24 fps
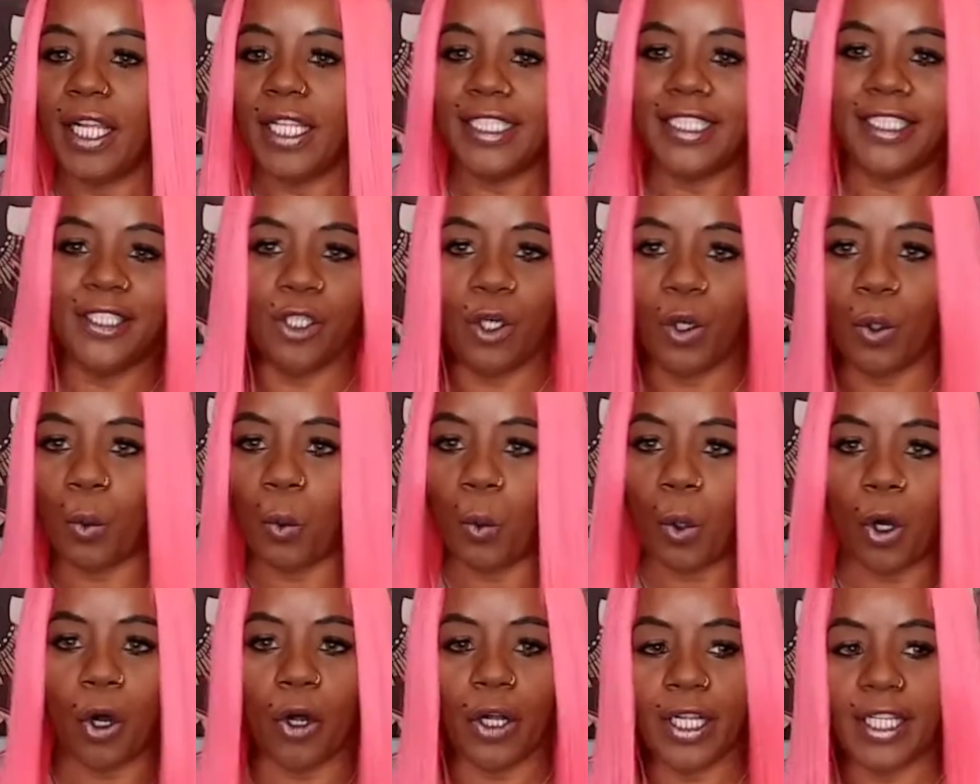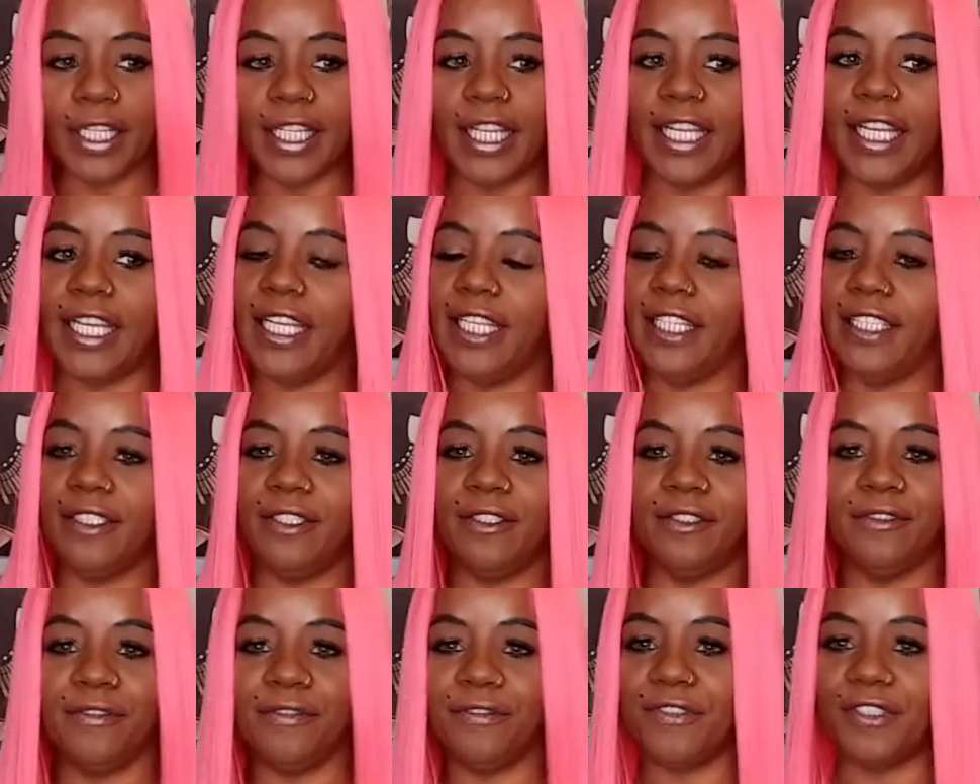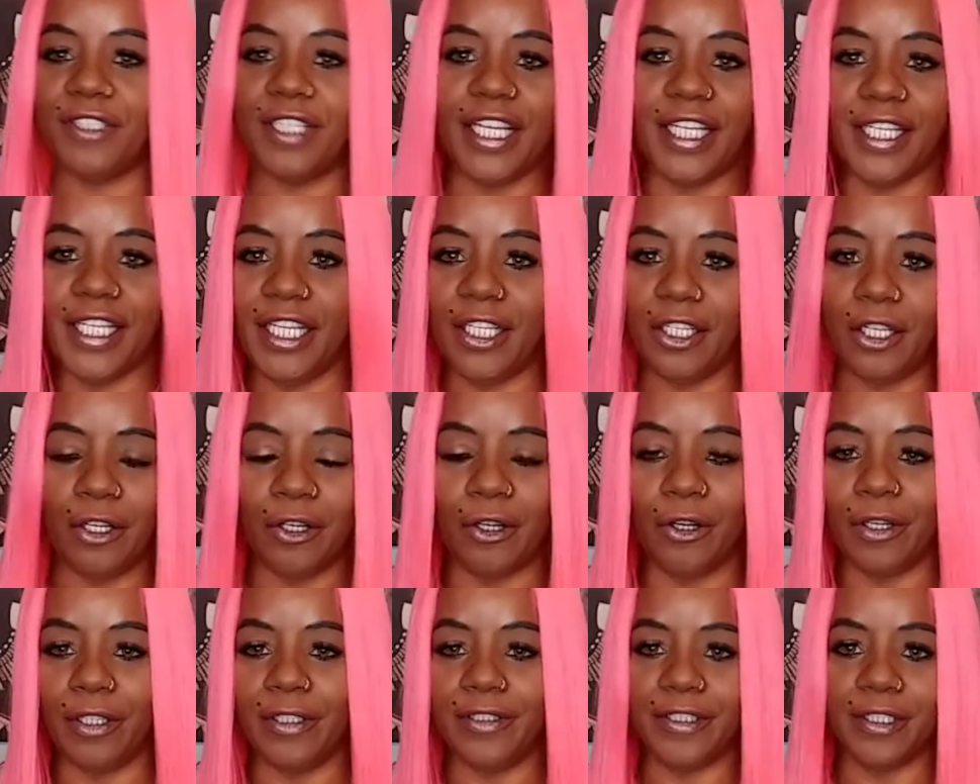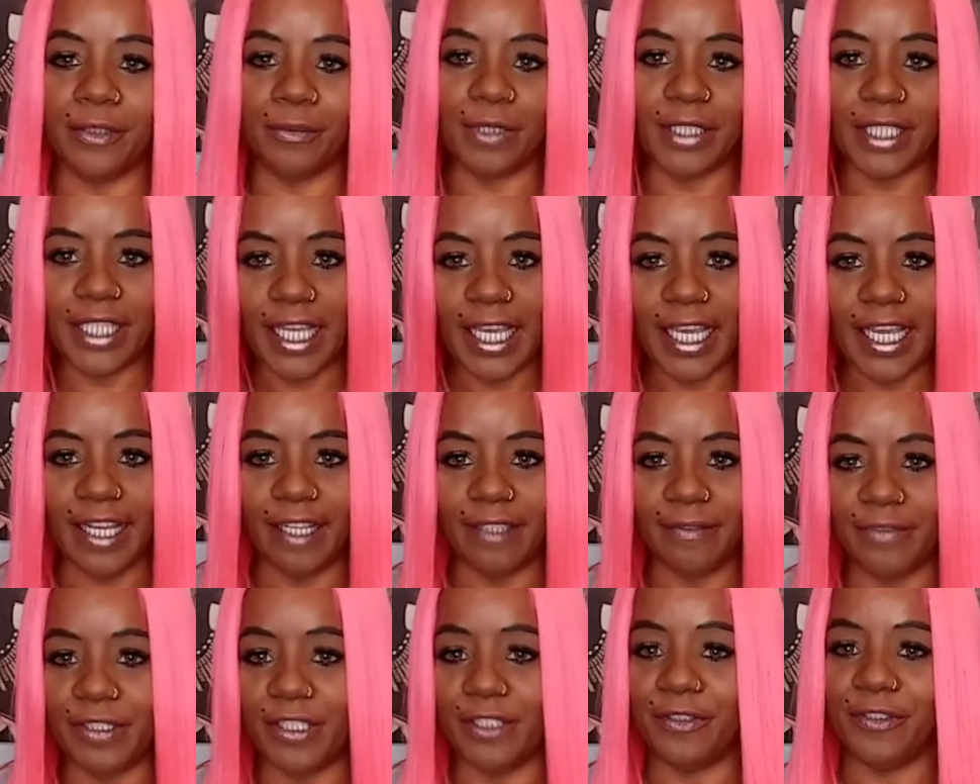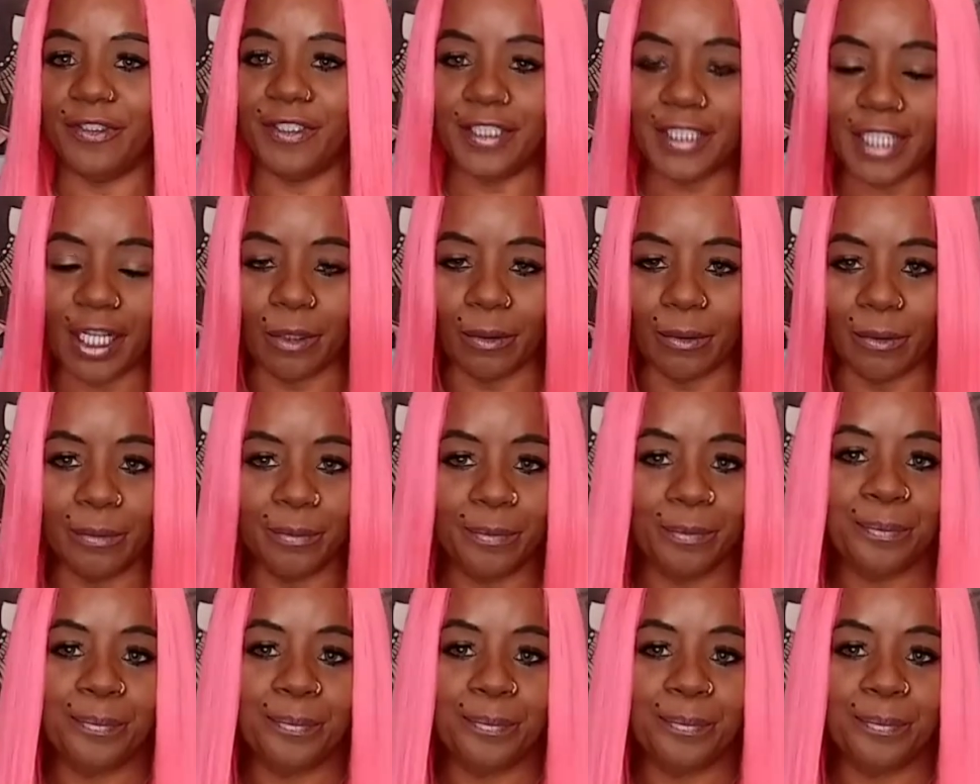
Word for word: you know, walking for any cause or what have you. So,